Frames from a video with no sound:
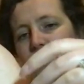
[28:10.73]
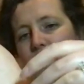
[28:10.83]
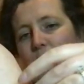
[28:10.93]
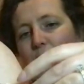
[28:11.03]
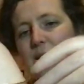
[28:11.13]

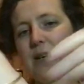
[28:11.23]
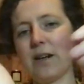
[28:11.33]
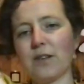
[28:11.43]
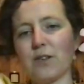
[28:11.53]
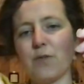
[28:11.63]
A really
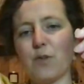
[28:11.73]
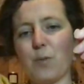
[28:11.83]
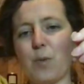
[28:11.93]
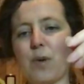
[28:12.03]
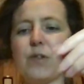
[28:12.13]
nice
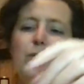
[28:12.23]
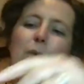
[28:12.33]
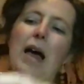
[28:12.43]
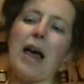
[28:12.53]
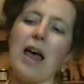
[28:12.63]
comfortable one to
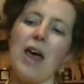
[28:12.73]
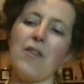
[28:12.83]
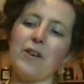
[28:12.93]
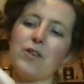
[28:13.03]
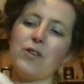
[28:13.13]
wear.
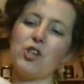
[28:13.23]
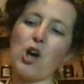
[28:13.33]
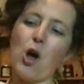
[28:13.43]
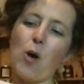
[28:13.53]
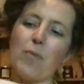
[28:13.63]
The
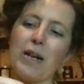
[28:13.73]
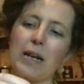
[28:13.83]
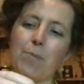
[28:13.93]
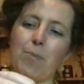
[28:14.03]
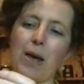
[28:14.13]
charm, the
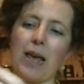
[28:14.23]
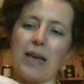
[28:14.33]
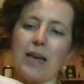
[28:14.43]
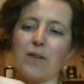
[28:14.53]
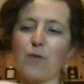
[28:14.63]
little
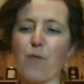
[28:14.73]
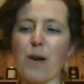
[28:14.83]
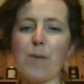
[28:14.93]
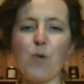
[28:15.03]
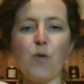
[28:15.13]
bee, is
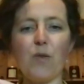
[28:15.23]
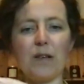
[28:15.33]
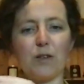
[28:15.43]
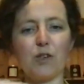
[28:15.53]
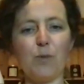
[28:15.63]
free
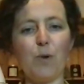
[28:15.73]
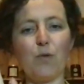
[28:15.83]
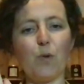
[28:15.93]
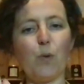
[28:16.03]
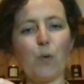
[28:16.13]
moving, so she
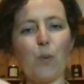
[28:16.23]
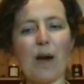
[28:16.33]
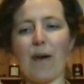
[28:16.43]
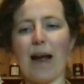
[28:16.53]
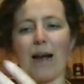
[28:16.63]
moves all the
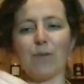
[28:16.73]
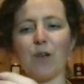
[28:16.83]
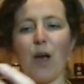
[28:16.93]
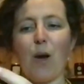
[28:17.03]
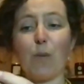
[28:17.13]
way round,
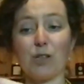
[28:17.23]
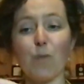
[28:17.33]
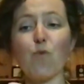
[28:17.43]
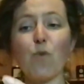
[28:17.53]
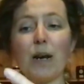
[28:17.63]
which
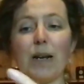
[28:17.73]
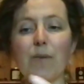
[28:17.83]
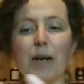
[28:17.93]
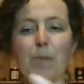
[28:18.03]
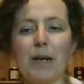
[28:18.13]
I'm
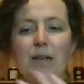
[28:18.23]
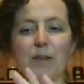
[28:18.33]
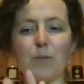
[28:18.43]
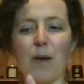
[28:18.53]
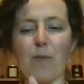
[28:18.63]
really
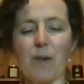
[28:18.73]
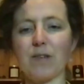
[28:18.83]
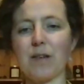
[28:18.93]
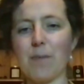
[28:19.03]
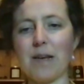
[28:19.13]
pleased with,
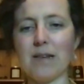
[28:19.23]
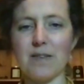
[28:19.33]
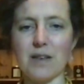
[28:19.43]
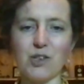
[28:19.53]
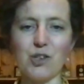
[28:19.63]
because it means
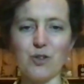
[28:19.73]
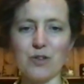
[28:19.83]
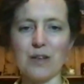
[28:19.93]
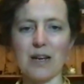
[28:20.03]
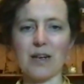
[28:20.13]
that she
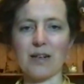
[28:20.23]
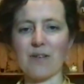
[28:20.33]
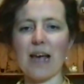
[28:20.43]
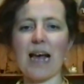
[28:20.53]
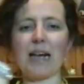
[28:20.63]
doesn't kind of
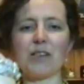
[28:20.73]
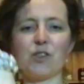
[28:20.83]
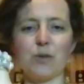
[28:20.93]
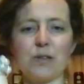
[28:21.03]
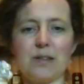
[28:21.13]

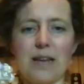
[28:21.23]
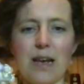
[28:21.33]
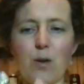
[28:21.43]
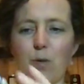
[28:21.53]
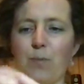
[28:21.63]
catch or
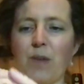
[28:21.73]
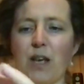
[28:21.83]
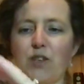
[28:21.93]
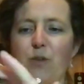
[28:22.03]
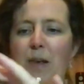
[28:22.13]
stick. Oh,
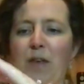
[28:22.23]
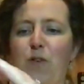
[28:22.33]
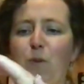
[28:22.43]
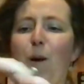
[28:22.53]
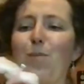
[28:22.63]
she's being
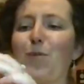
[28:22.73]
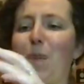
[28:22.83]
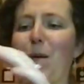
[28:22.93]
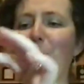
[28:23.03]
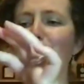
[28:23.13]
swamped
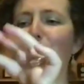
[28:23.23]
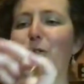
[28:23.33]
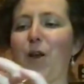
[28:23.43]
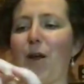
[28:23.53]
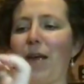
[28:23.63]
by my
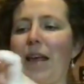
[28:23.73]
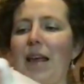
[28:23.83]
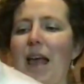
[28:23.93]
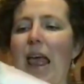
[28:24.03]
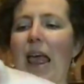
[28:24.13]
moonstone.
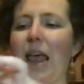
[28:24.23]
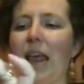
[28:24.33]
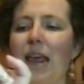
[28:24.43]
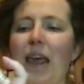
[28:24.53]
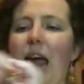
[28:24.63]

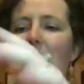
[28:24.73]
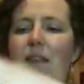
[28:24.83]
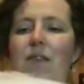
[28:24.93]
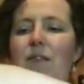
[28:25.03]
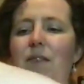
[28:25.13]
Get
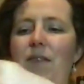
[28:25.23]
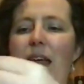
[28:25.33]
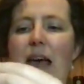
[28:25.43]
there.